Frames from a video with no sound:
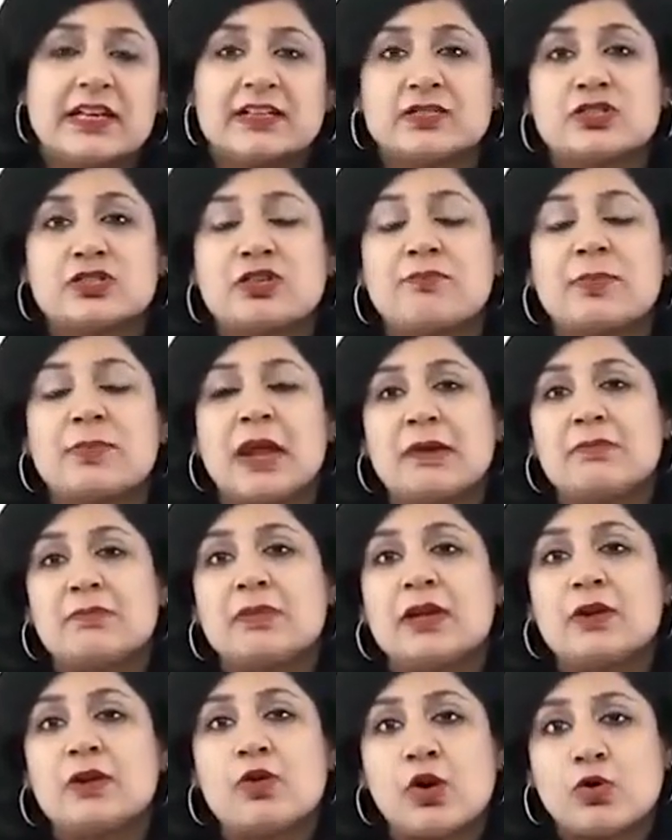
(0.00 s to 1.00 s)
cases of
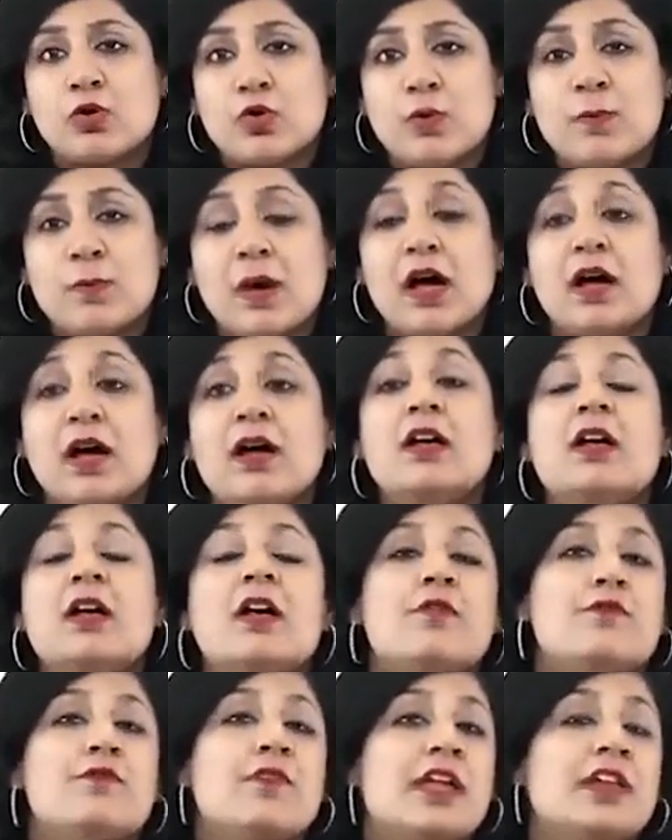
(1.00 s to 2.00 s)
primary glaucoma,
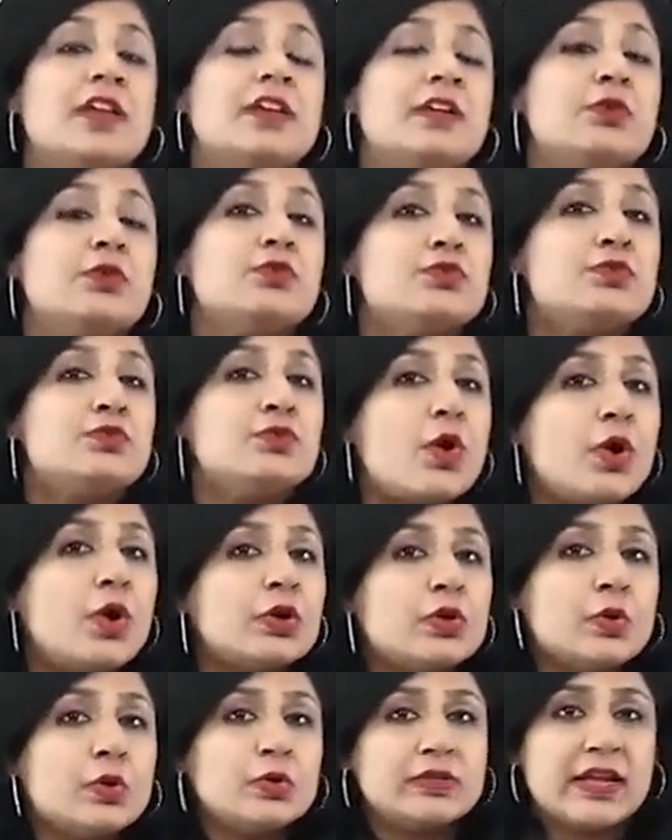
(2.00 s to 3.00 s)
when you do
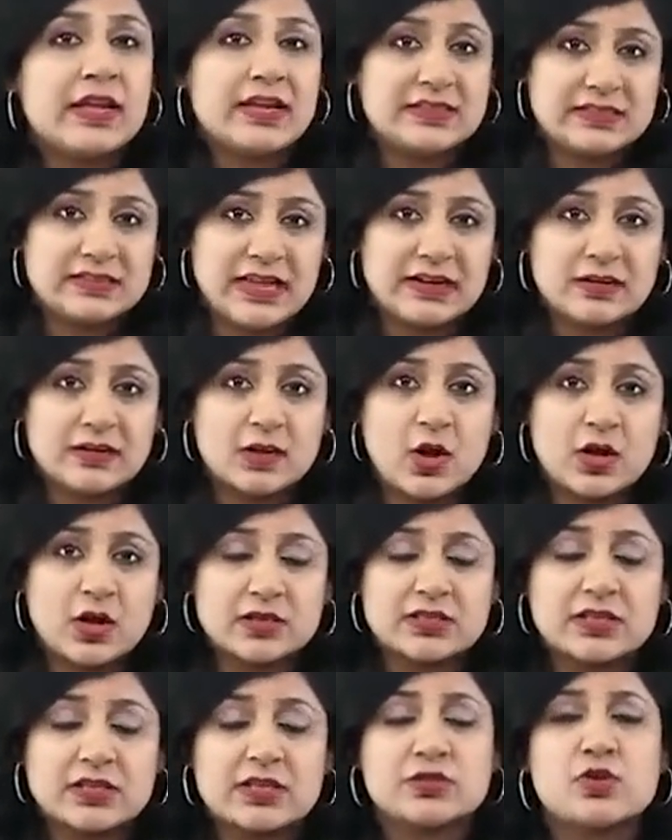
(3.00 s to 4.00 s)
not know the exact
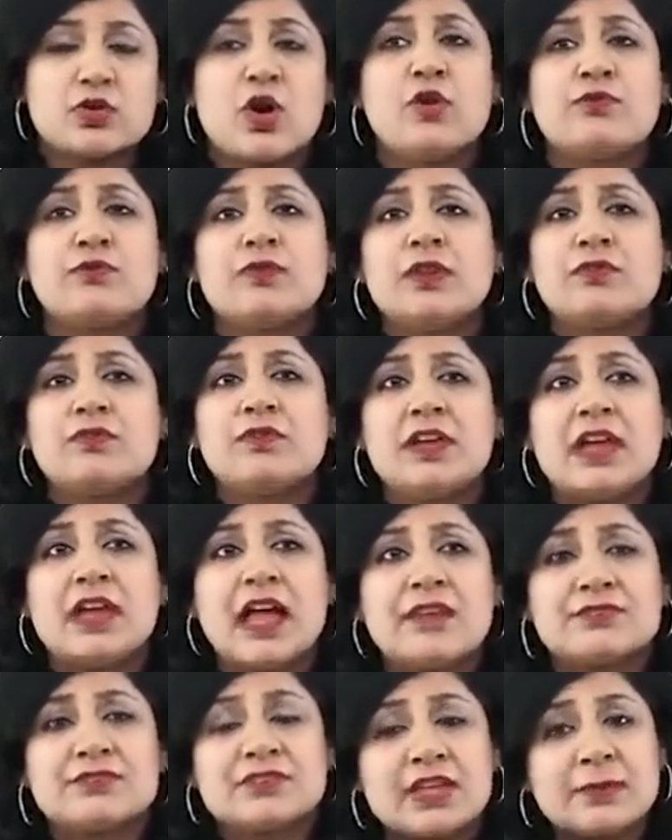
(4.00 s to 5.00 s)
causes, often we
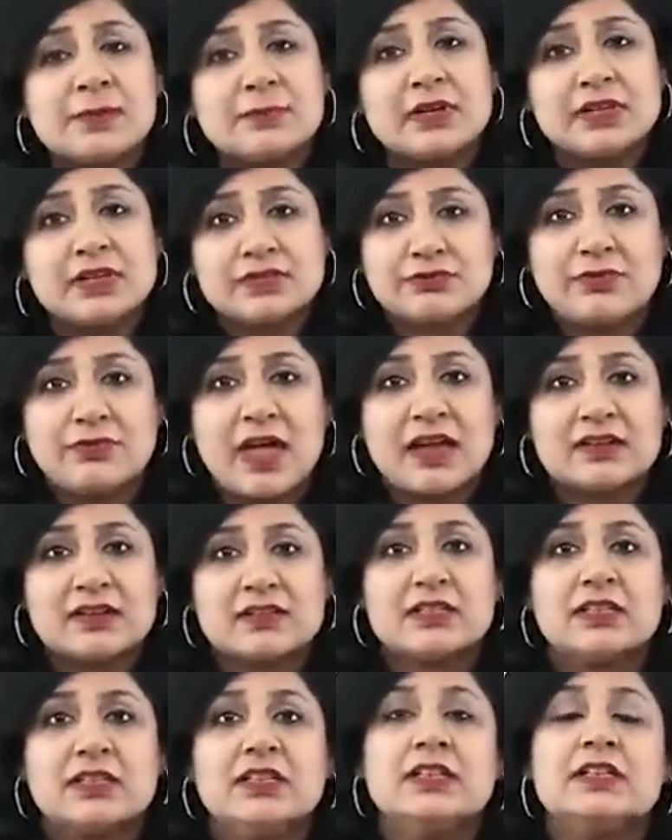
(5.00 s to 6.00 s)
have some risk
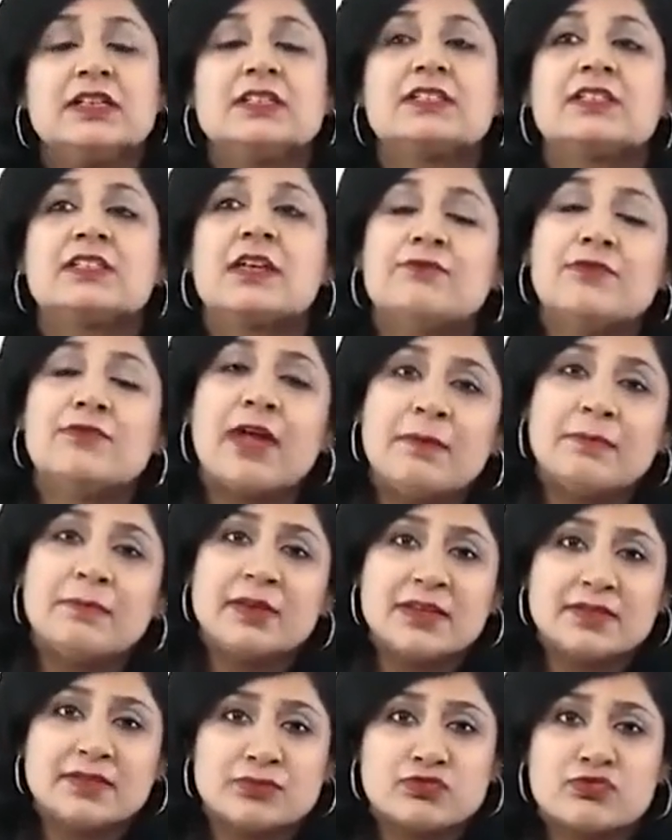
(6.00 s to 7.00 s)
factors, some
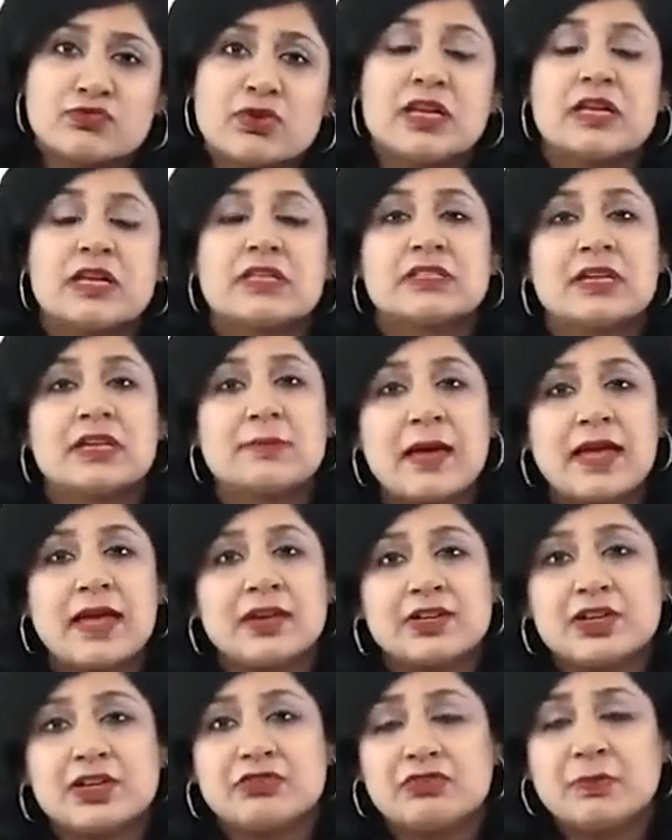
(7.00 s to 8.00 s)
family history, some
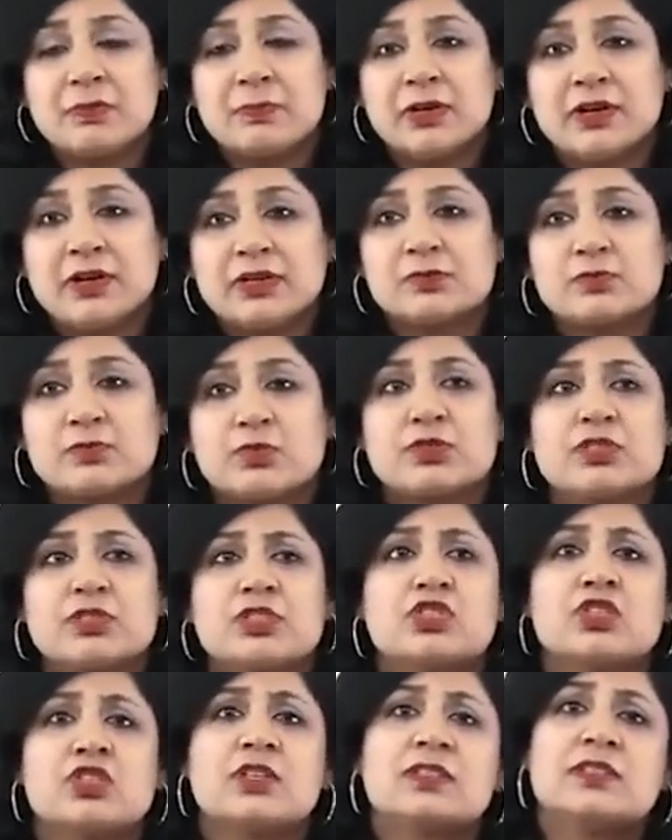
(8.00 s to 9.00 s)
hereditary
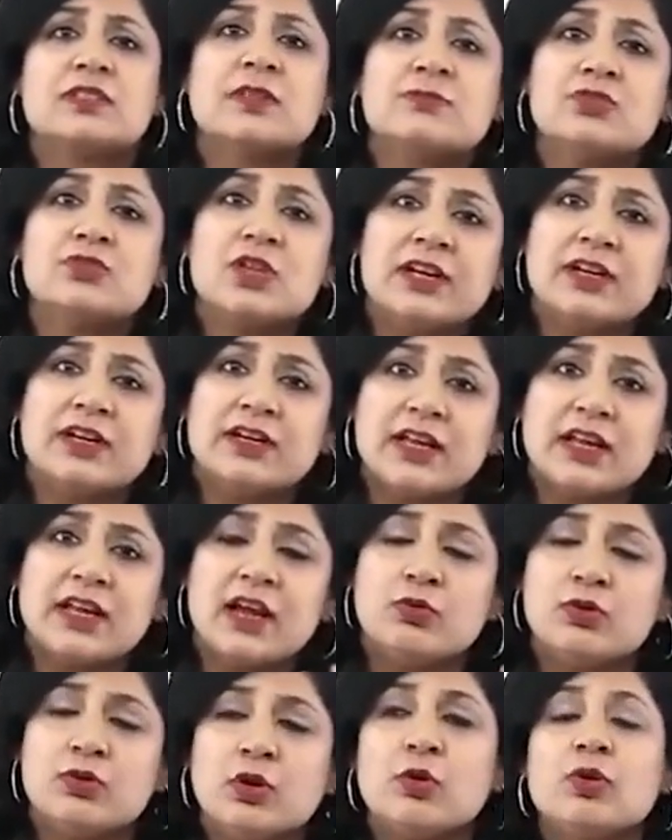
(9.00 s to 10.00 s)
predisposition, some genetic
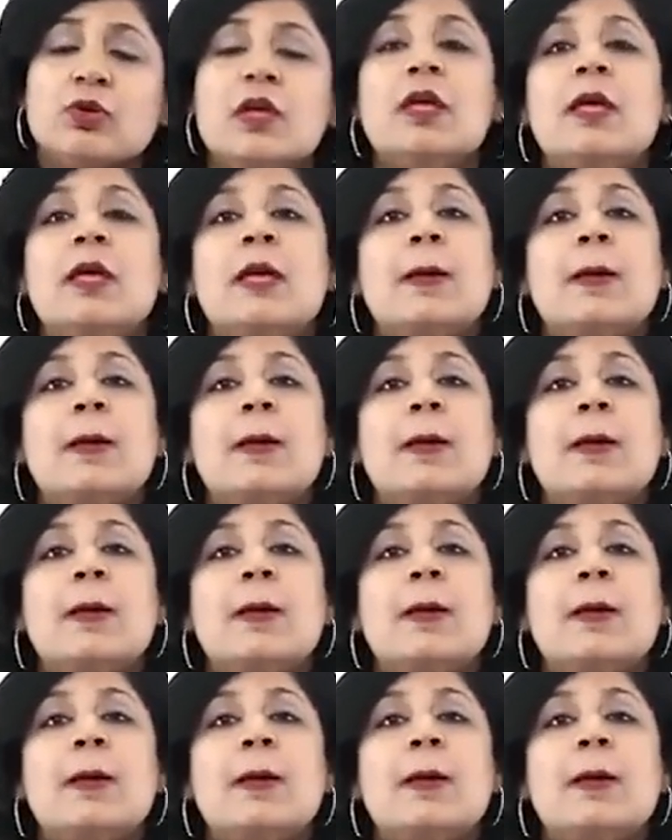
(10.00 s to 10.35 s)
outlook,